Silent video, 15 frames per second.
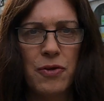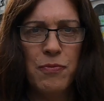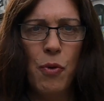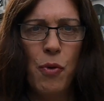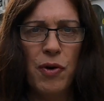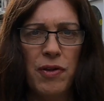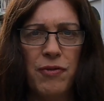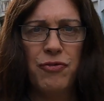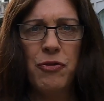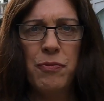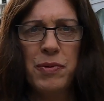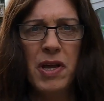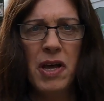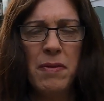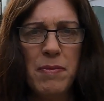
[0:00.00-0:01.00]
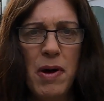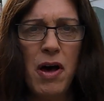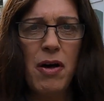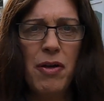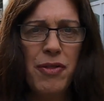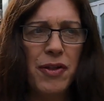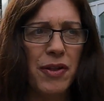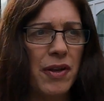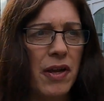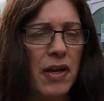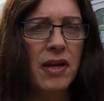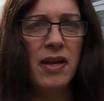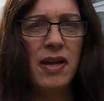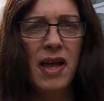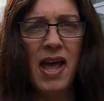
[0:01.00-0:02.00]
Good morning from Carmarthen
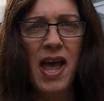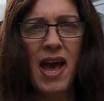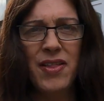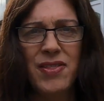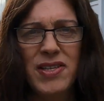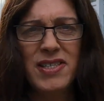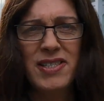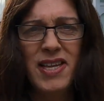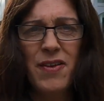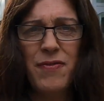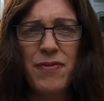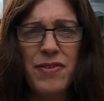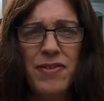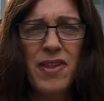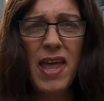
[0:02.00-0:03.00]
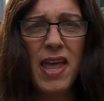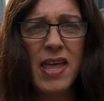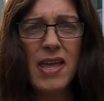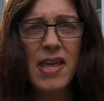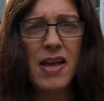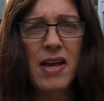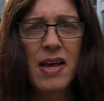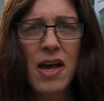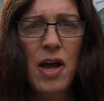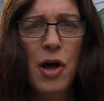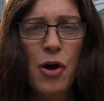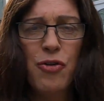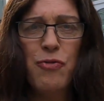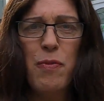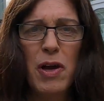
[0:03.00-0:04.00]
On the seventh day
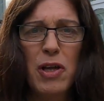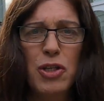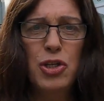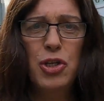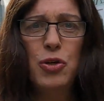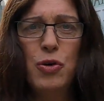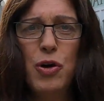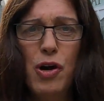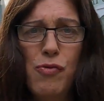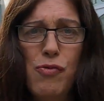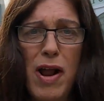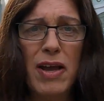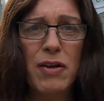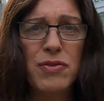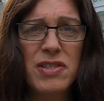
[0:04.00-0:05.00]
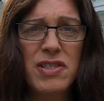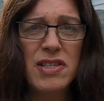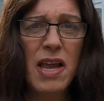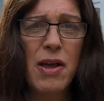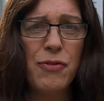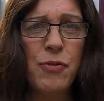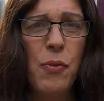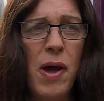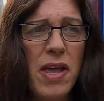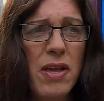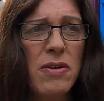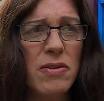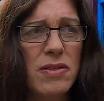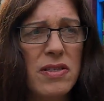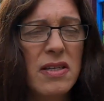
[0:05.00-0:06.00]
of my tour around South
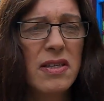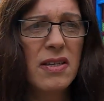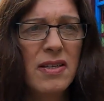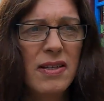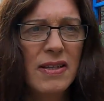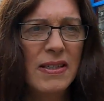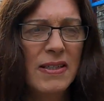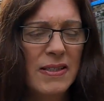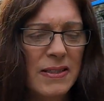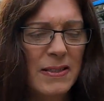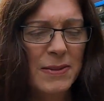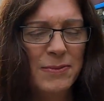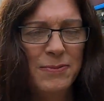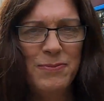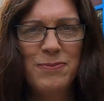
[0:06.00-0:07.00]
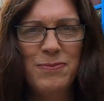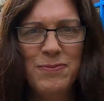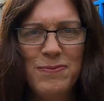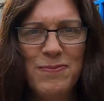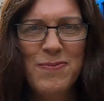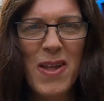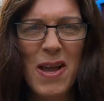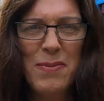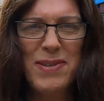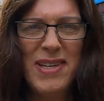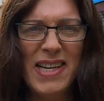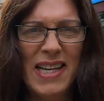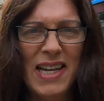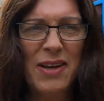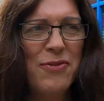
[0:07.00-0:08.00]
Wales.
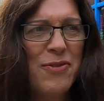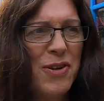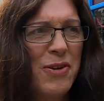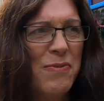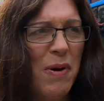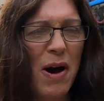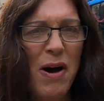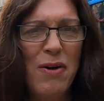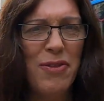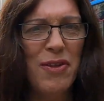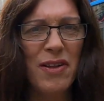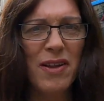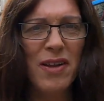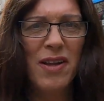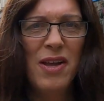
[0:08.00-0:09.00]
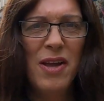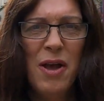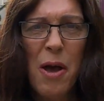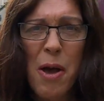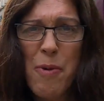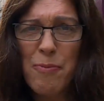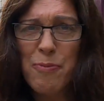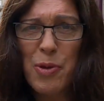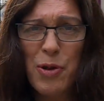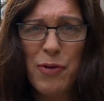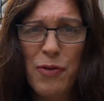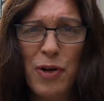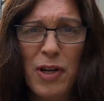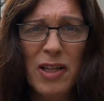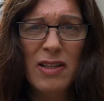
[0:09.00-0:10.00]
Absolutely love Carmarthen.
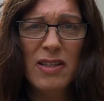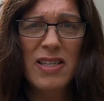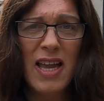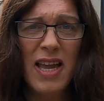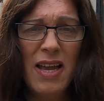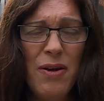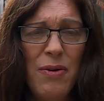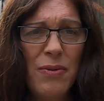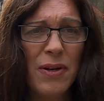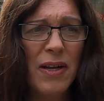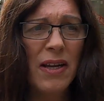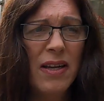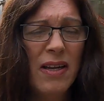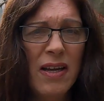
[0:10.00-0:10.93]
Beautiful little town.